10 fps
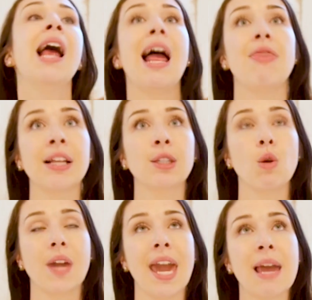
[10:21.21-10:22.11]
and that's
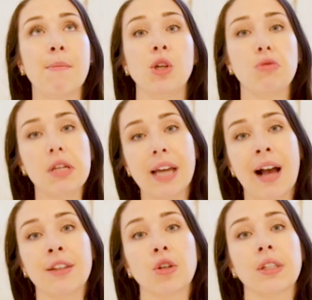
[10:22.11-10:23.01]
okay, but you need to
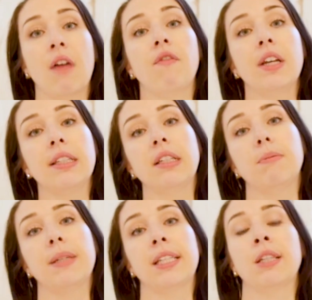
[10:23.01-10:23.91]
ask yourself, is this
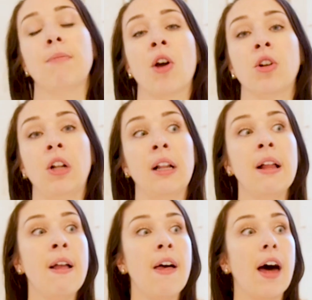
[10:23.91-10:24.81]
business model
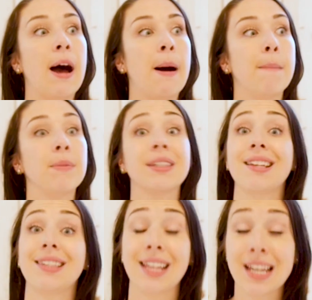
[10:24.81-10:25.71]

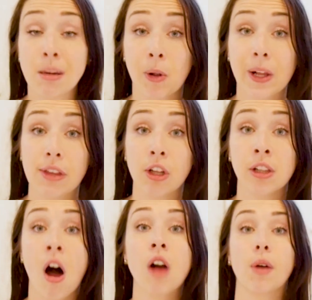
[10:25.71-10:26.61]
sustainable in the
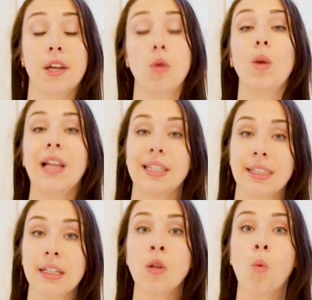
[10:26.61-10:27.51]
long run? Will I
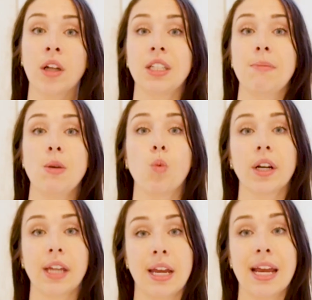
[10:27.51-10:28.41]
still want to be
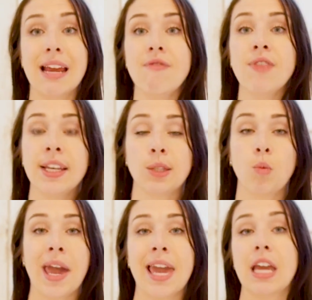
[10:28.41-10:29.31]
working in this
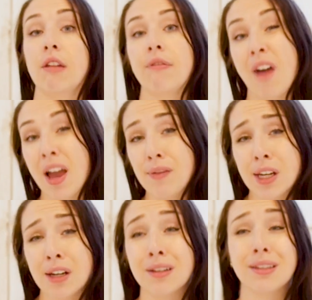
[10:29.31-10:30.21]
way in 5
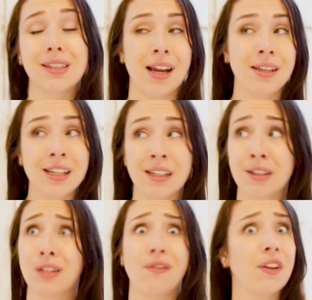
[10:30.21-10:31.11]
years, 10
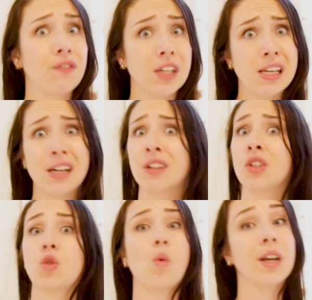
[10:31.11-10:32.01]
years, 15 years,
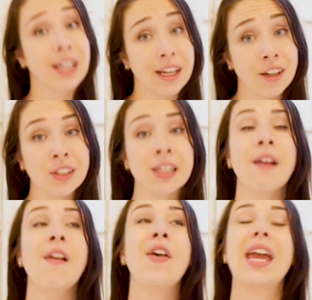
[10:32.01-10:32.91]
20 years?
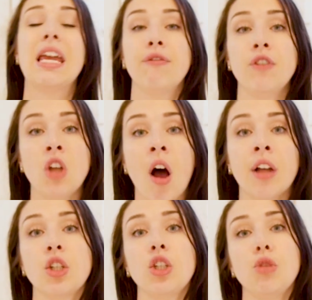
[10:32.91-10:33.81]
If
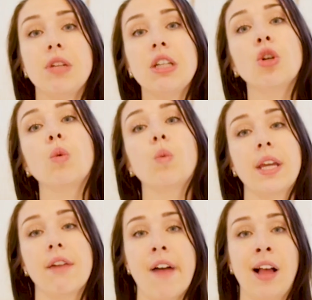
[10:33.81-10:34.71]
not, you need to
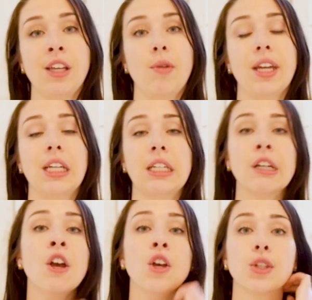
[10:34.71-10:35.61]
reevaluate it.
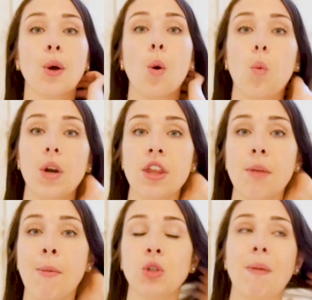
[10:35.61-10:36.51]
So one of the
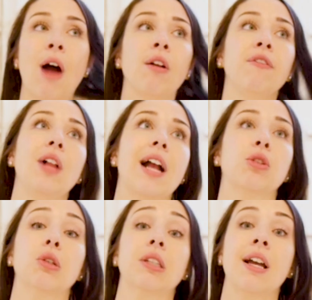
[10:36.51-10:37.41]
most powerful
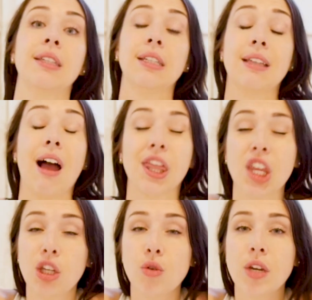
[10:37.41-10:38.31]
exercises I
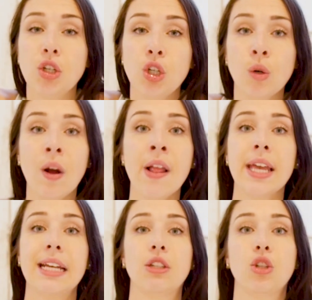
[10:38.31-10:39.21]
think you can do
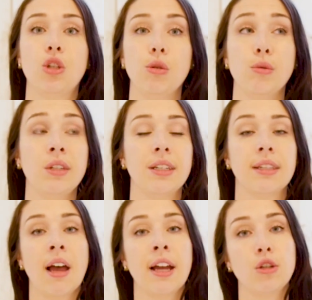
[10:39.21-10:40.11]
is to
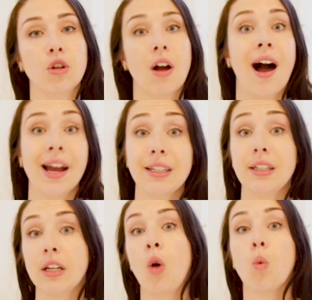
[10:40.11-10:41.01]
design your
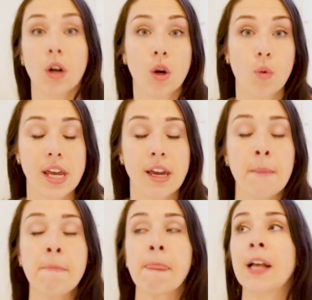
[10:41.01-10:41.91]
ideal work week.
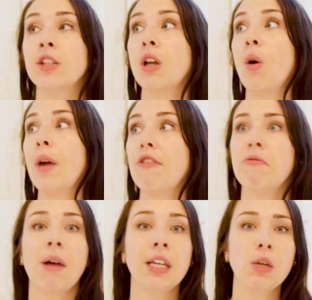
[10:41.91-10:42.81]
So if
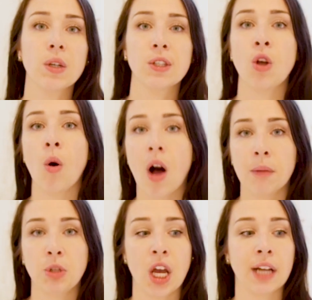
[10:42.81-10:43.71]
money was no
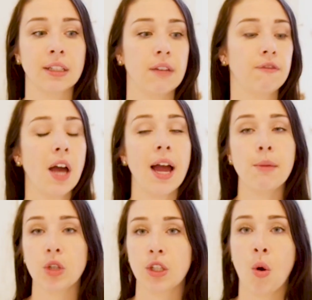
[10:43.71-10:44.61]
object, if time
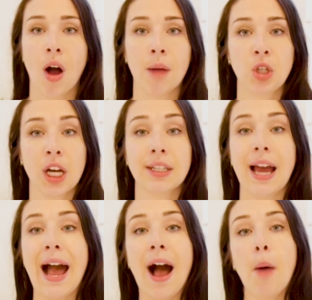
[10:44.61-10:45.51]
was no object,
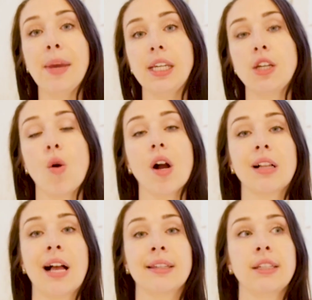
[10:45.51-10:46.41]
how many yoga
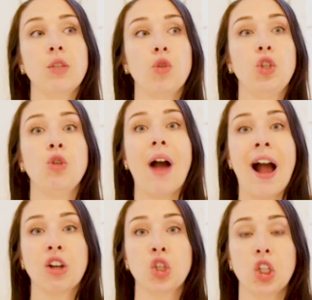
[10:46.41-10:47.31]
classes would you
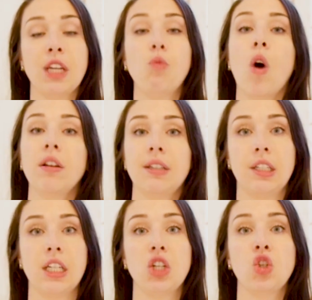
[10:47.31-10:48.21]
actually want to
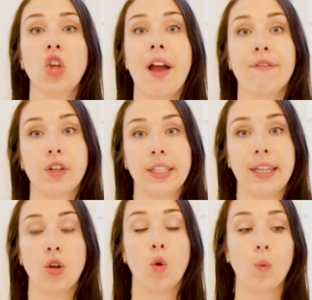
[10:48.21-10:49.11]
teach every
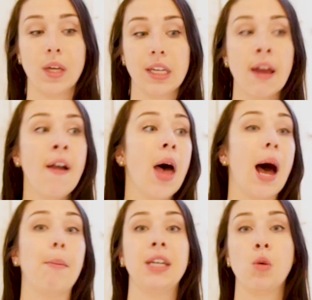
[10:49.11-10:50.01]
single week?
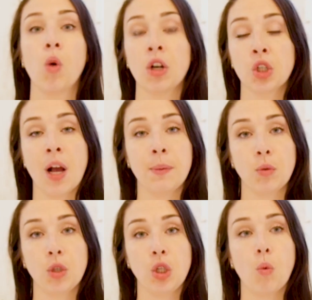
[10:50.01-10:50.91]
How many workshops
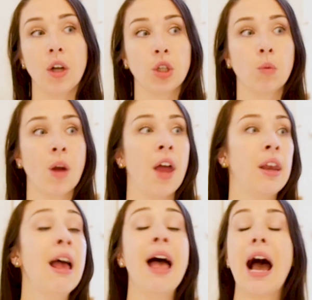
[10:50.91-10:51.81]
would you want to
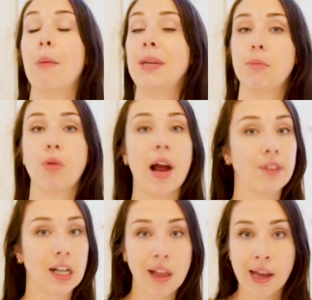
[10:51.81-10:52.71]
run? How many
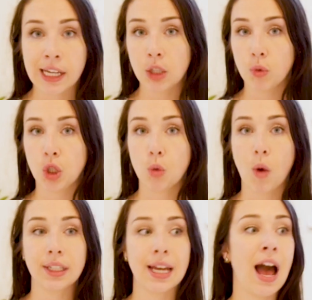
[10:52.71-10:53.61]
private clients would you
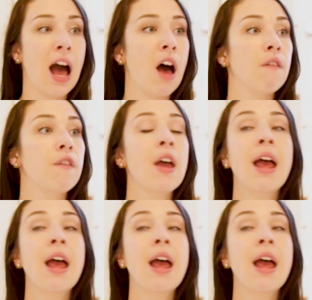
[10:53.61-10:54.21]
want to have?